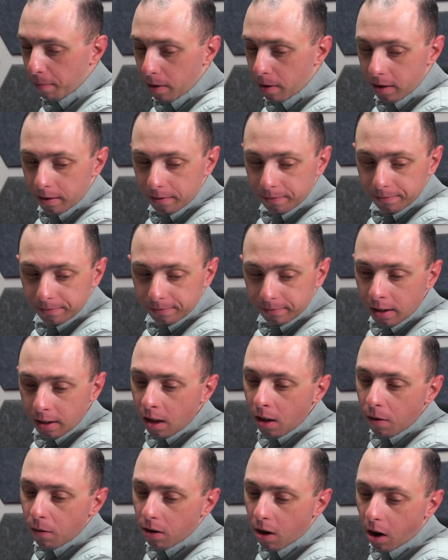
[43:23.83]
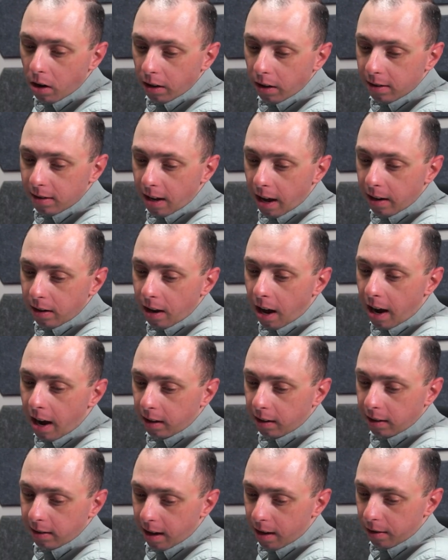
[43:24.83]
But regardless, I
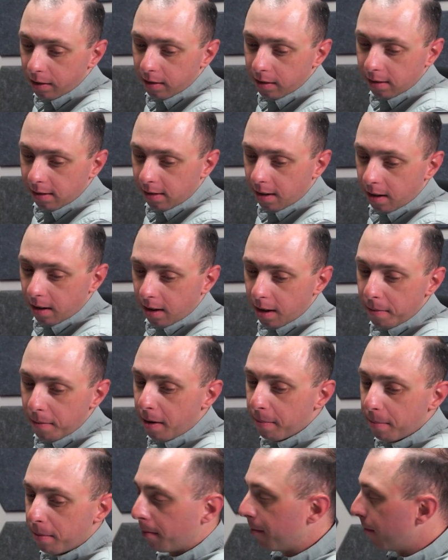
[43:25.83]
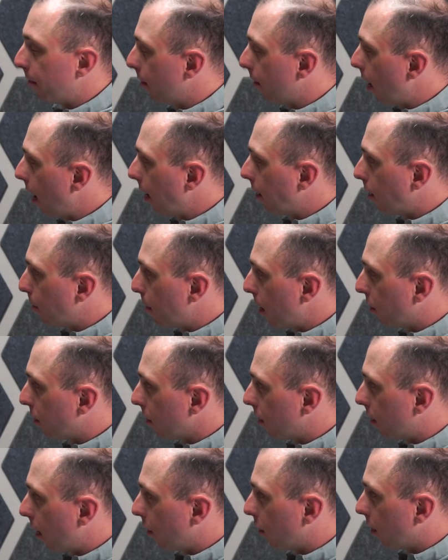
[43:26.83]
highly doubt this is going to come up as a special
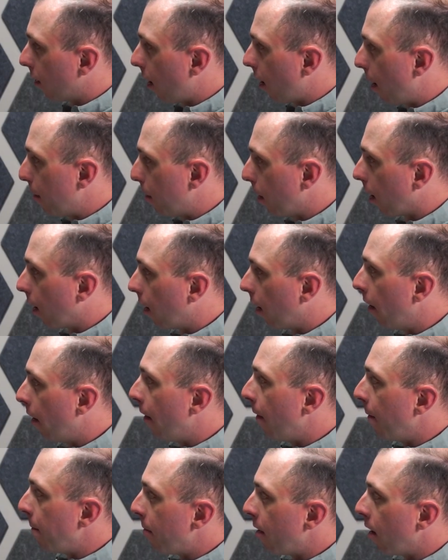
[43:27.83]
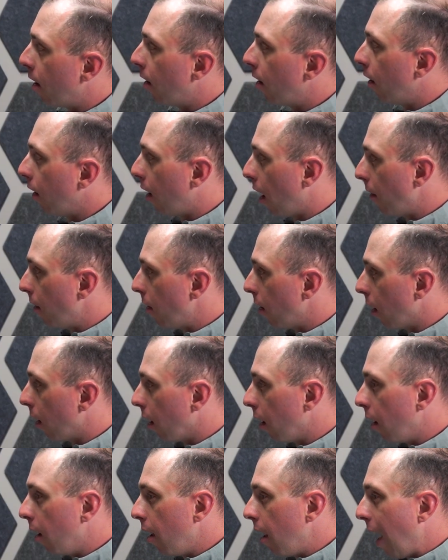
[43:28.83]
session topic. The
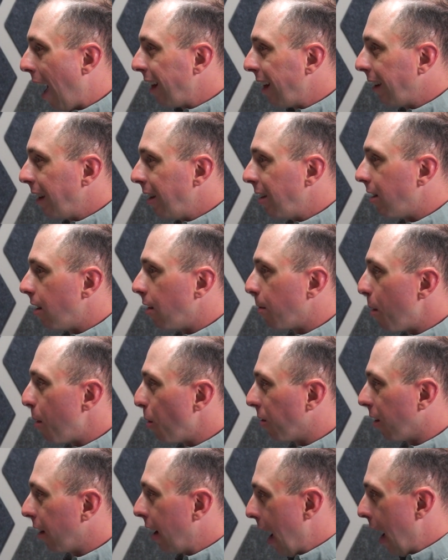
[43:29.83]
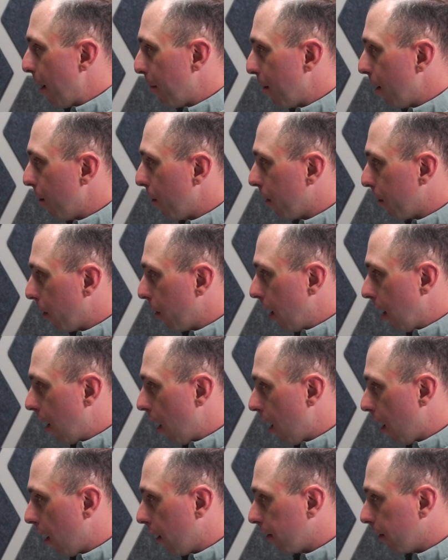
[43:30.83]
governor, at least, is mostly happy with what he
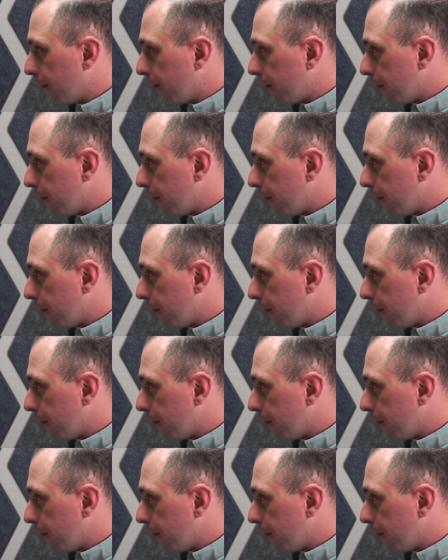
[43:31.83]
got